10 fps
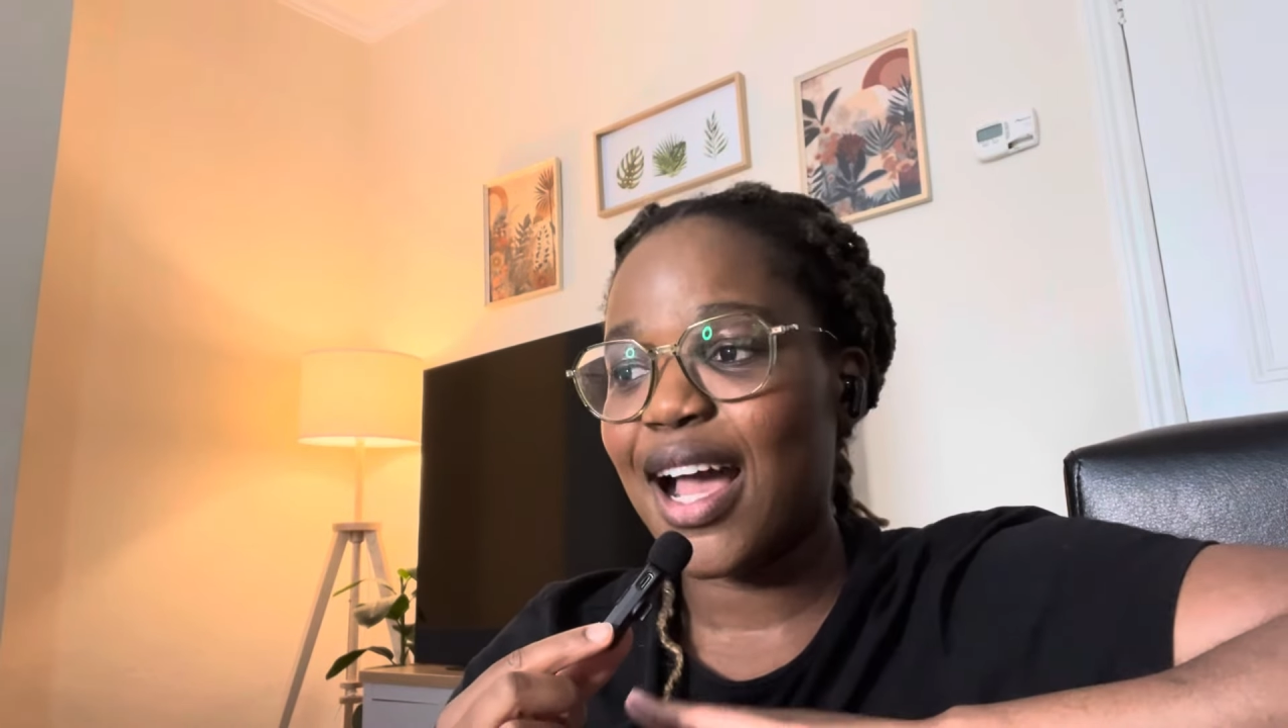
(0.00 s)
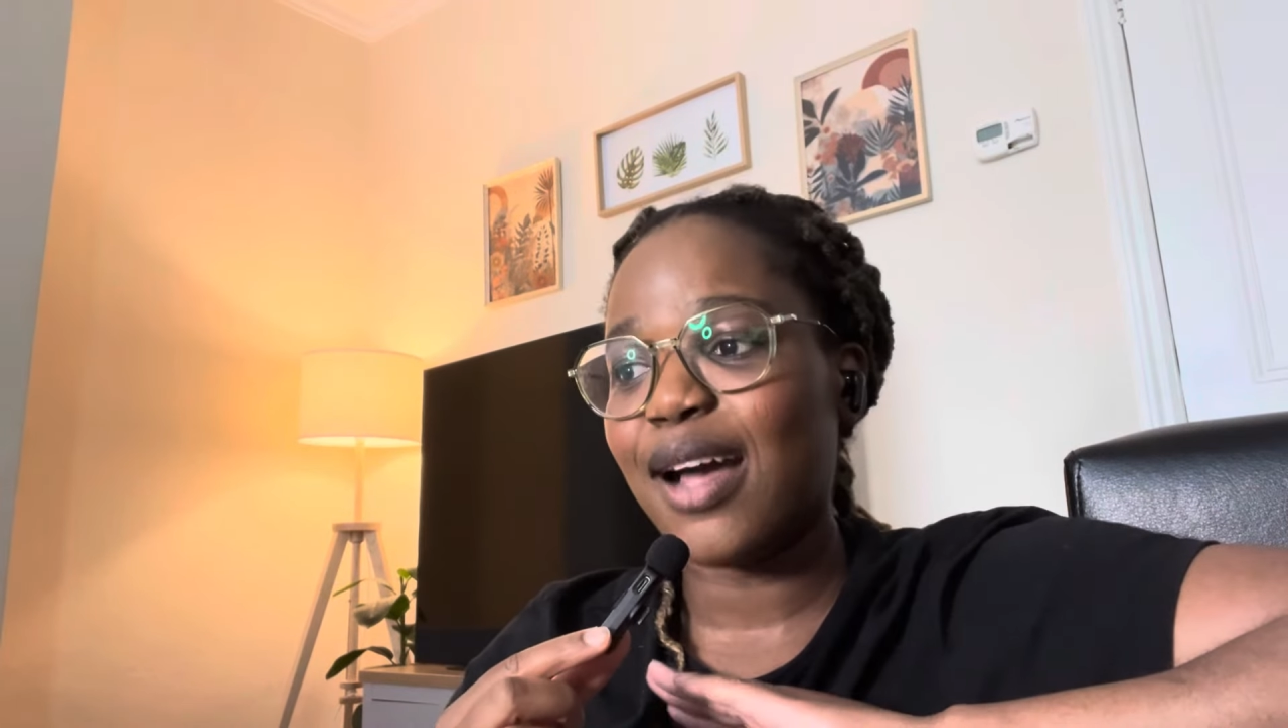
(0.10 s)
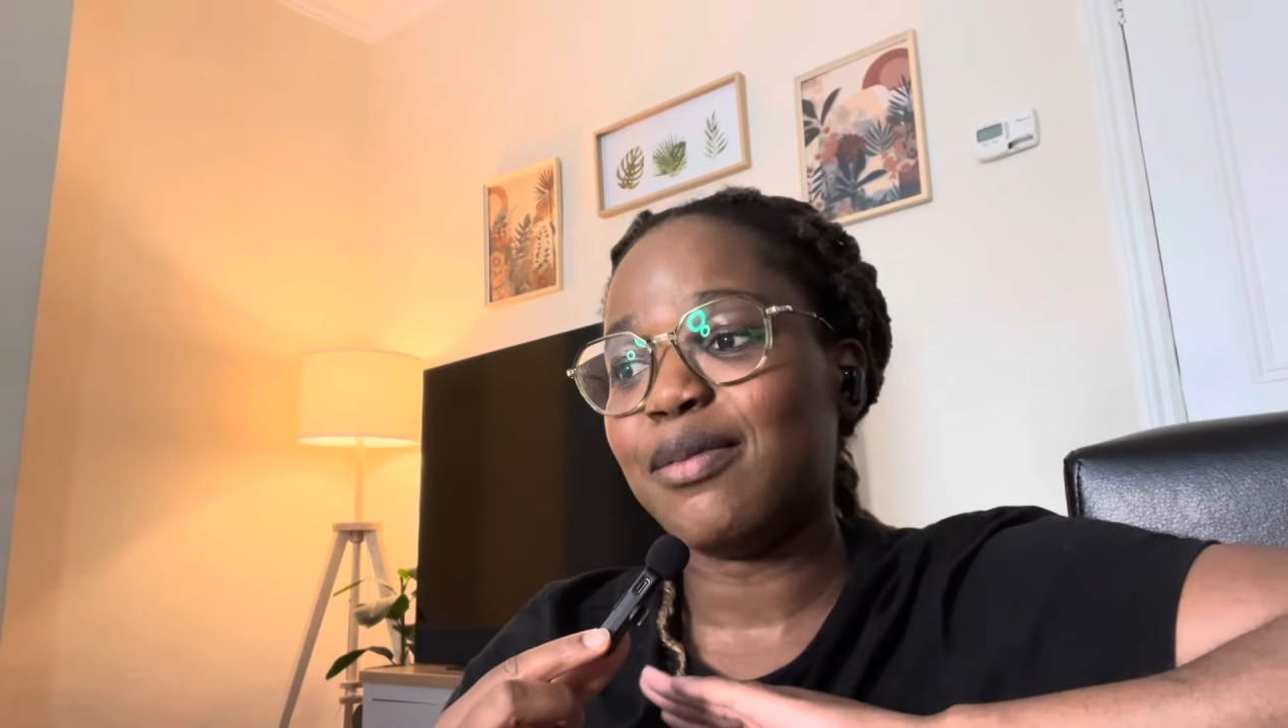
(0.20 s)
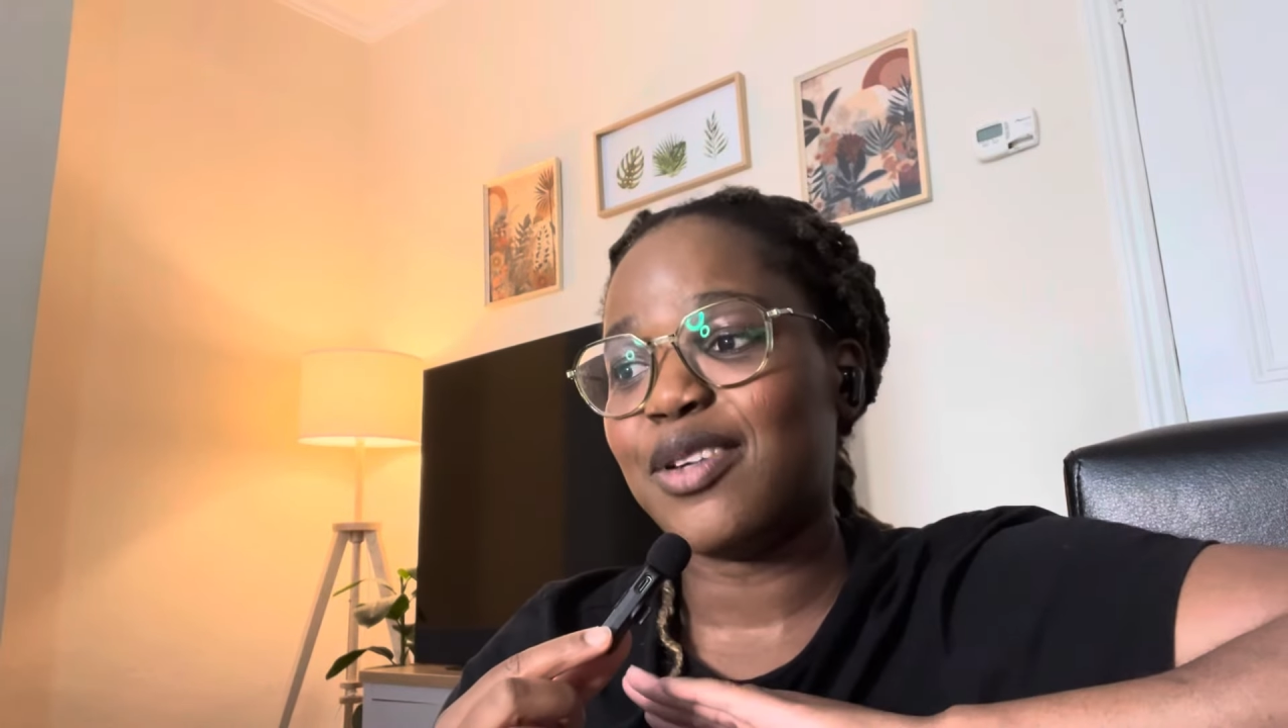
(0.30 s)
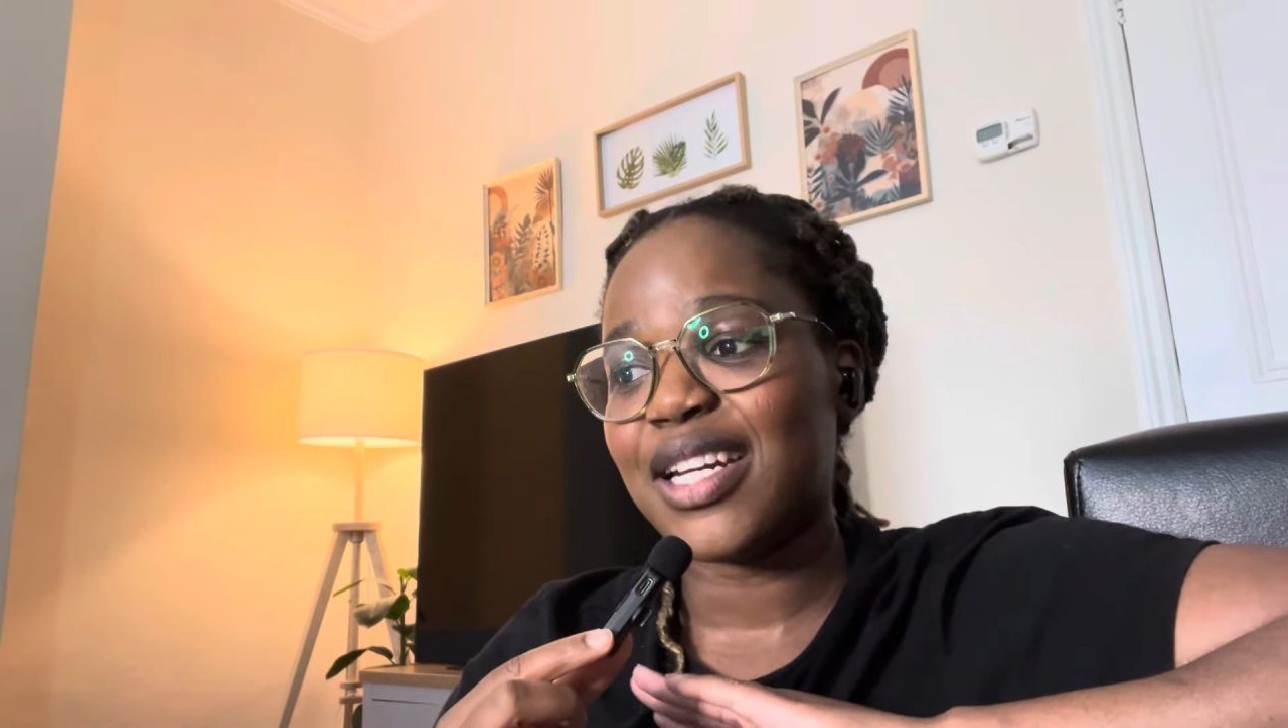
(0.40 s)

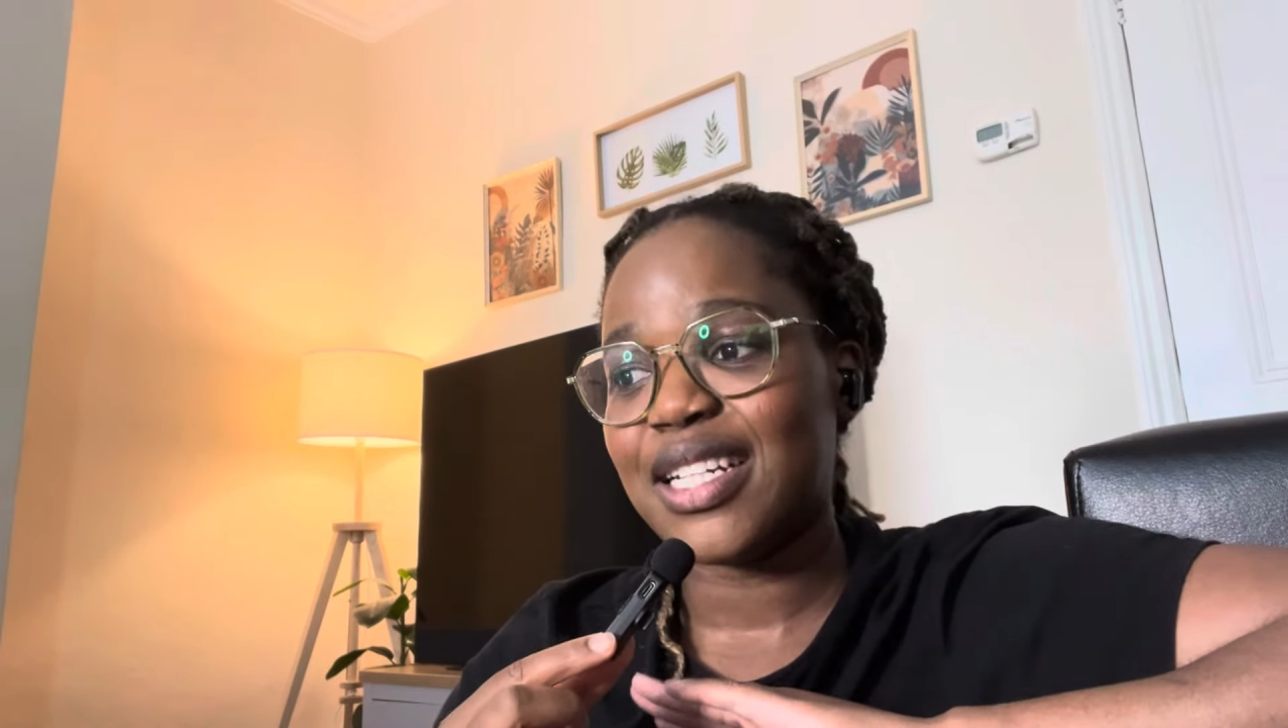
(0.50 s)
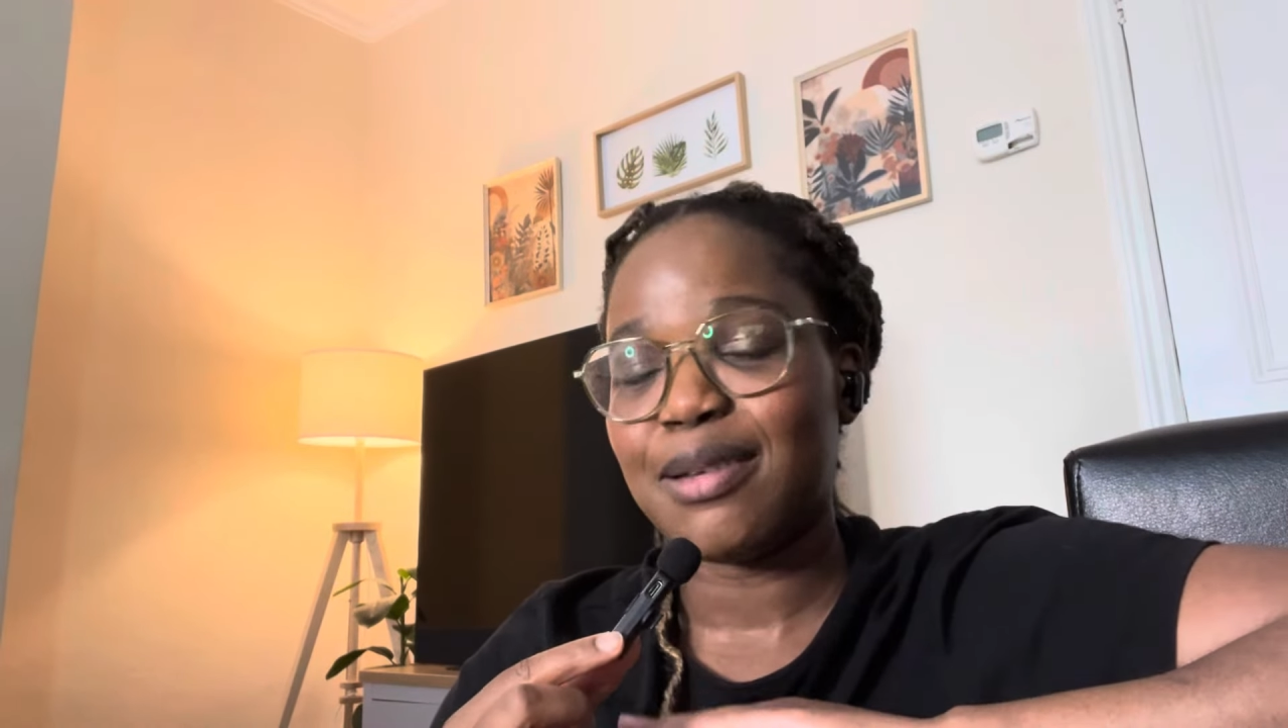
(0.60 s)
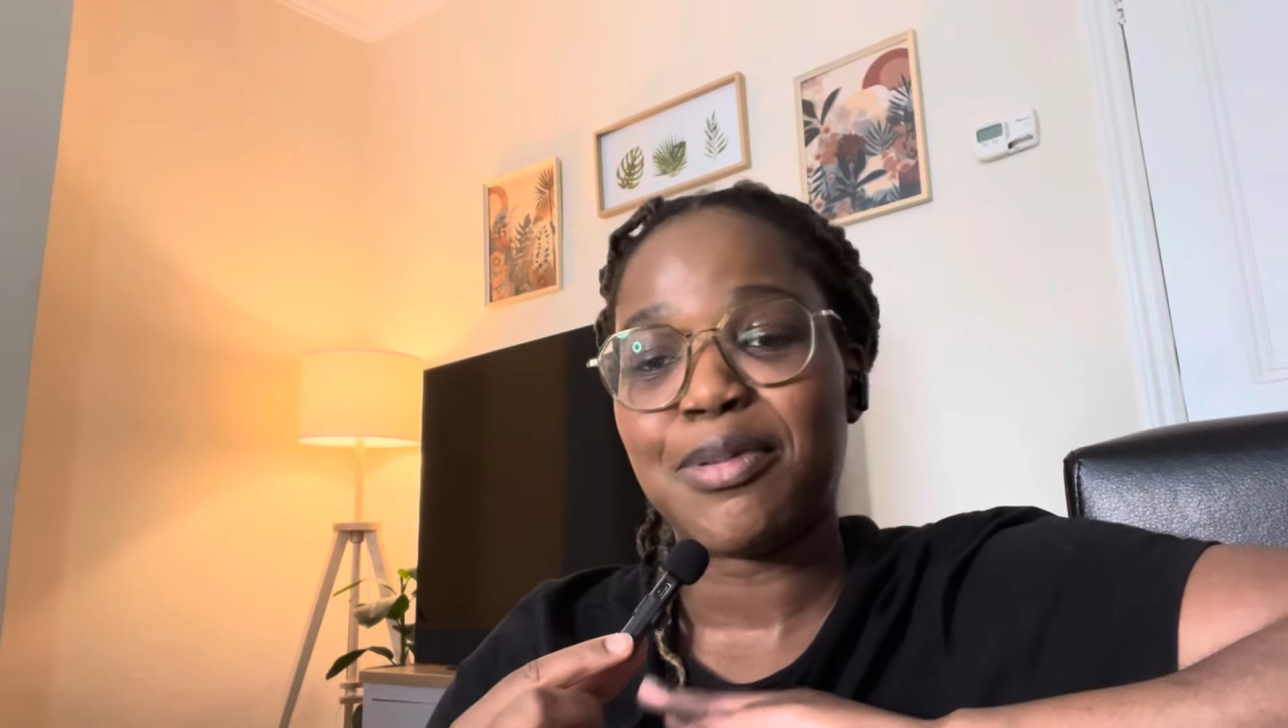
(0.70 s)
I'm already